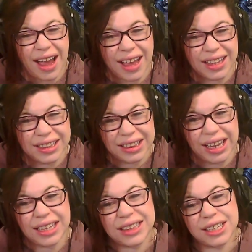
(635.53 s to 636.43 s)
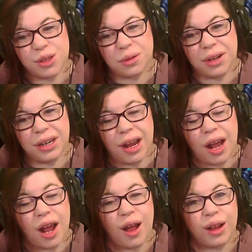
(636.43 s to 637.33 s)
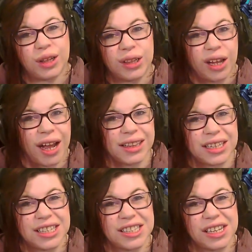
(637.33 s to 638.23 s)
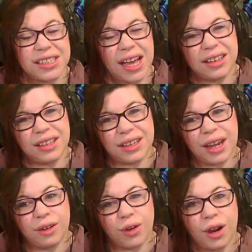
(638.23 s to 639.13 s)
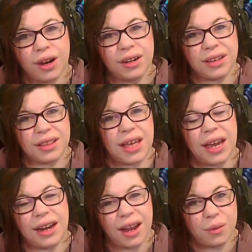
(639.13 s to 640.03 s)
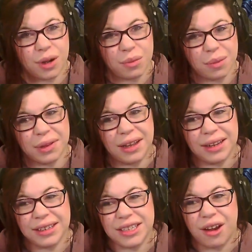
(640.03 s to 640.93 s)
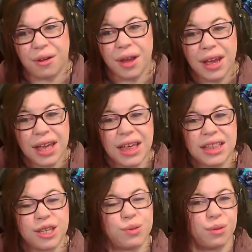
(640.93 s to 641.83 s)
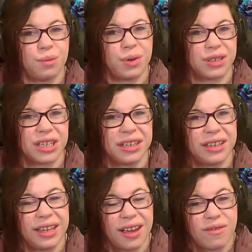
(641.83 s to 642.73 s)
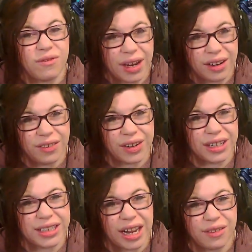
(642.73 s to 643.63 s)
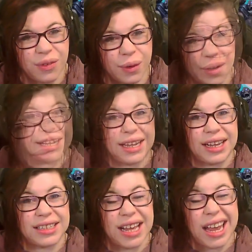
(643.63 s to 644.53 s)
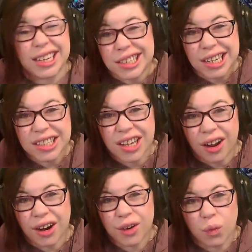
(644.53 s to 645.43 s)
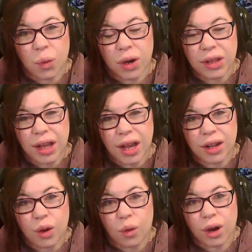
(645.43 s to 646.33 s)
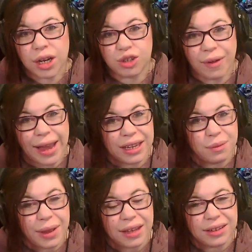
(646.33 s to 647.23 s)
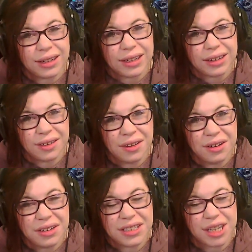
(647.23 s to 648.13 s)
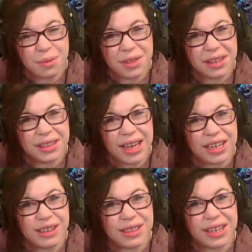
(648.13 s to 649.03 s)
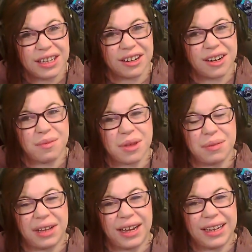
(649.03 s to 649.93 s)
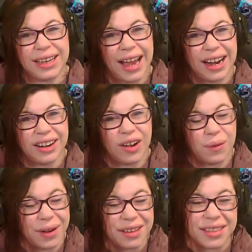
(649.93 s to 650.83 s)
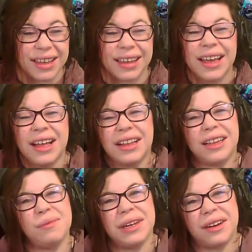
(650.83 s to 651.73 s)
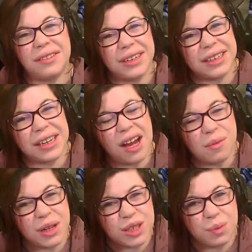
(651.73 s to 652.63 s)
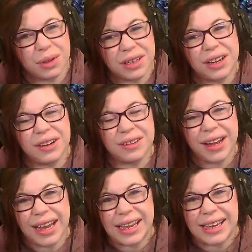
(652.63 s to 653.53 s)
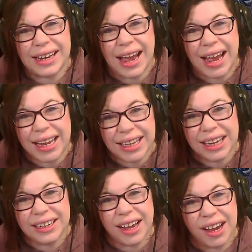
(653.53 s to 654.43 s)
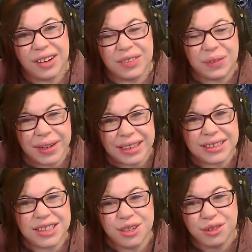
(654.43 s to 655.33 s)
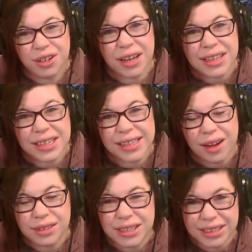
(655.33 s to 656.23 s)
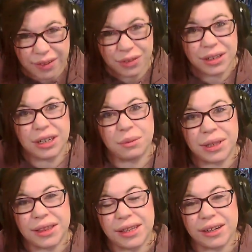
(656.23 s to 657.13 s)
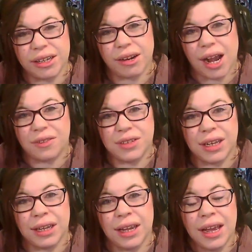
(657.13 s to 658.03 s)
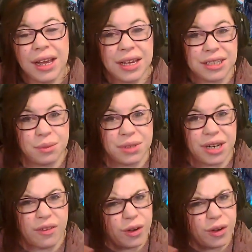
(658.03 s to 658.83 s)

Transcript: I like this one a lot. This is exactly the kind of card that I want to be playing. So this one particularly very, very excited for is a discard warlock or a dragon paladin, something that you think you're going to be playing. I don't know. What do you think? Let me know in the comments below and I cannot wait to try these out. Definitely going to be theory crafting some stuff.